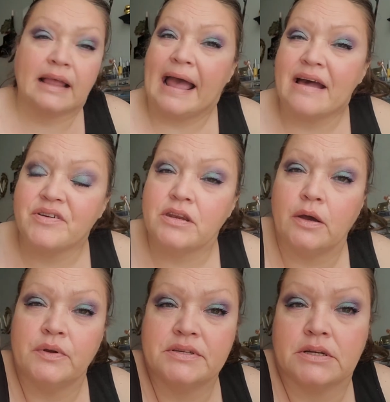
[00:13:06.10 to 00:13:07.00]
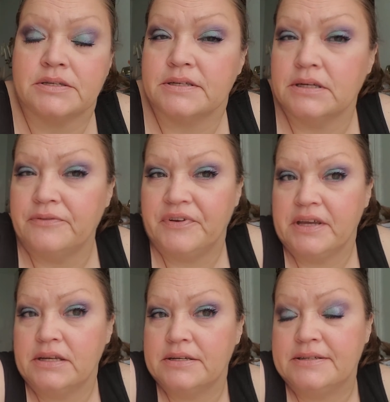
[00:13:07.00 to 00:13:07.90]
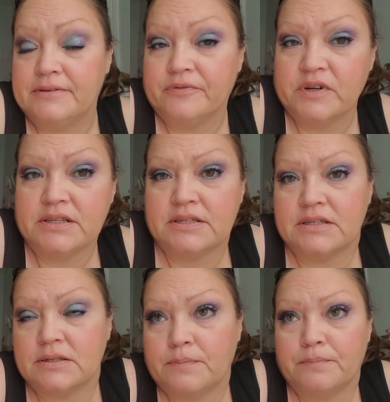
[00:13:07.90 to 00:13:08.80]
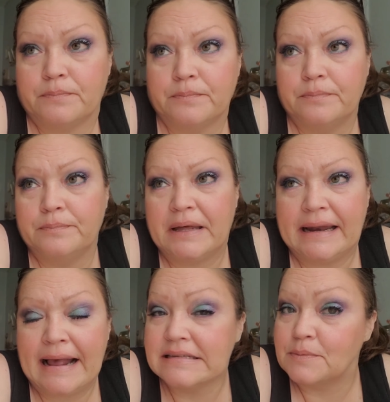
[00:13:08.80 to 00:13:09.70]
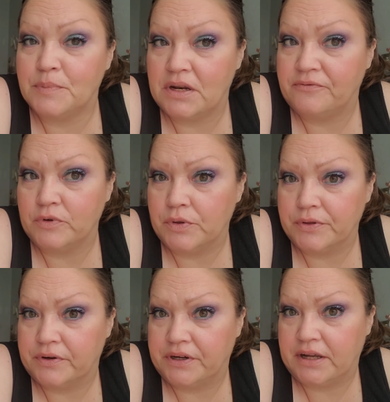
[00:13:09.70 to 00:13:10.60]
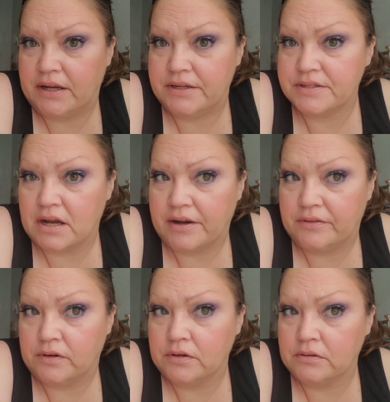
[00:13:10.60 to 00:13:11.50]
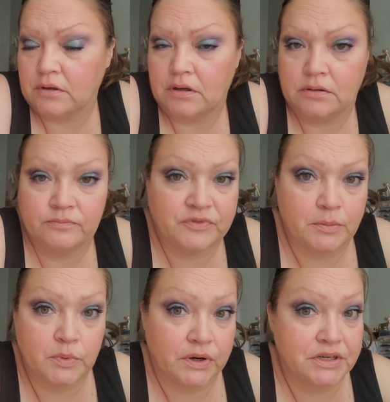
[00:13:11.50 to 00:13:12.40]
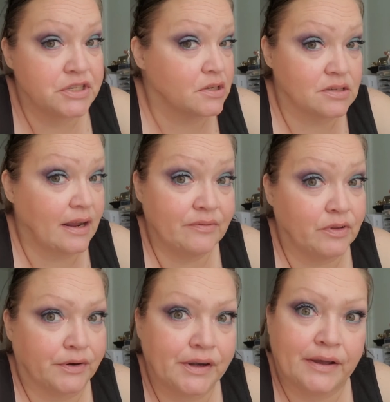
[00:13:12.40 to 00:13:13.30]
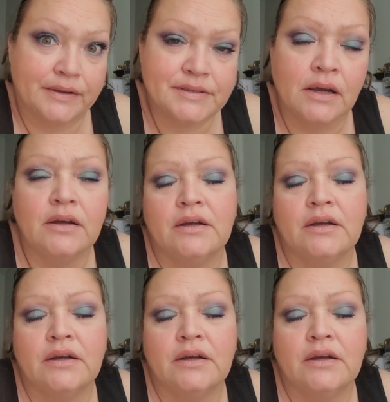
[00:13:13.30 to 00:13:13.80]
I haven't noticed a significant difference, but it hasn't been full 30 days either. Um, February just doesn't have 30 days.